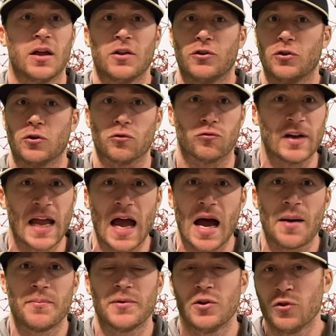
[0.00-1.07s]
to
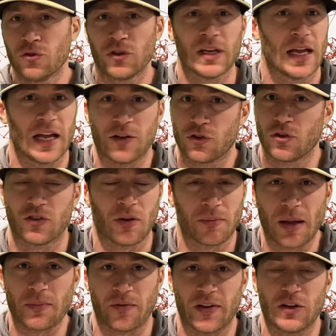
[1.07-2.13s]
rehab, usually injury, some
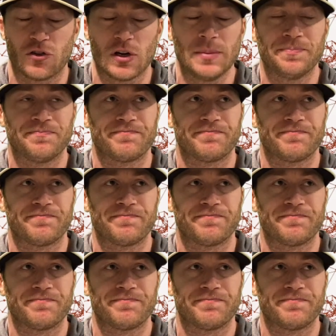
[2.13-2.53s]
type of injury.